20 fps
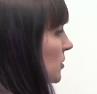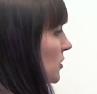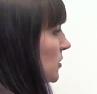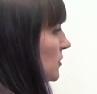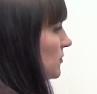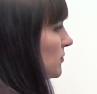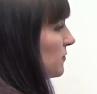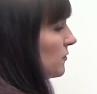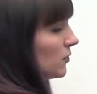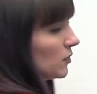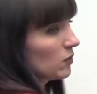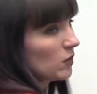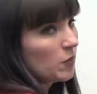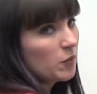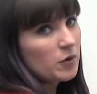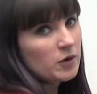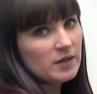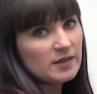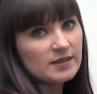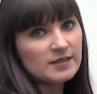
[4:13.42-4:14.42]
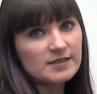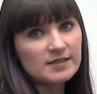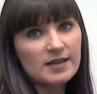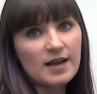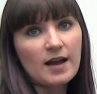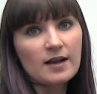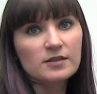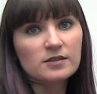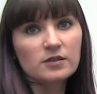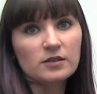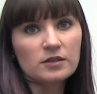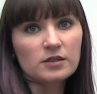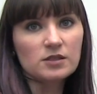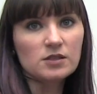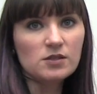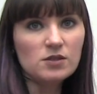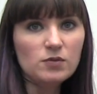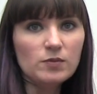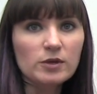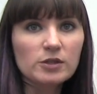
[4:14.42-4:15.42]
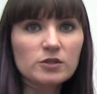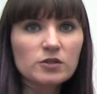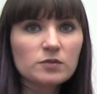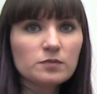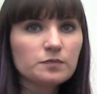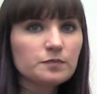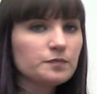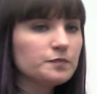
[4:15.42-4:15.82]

curve, when we're putting this tax on consumers,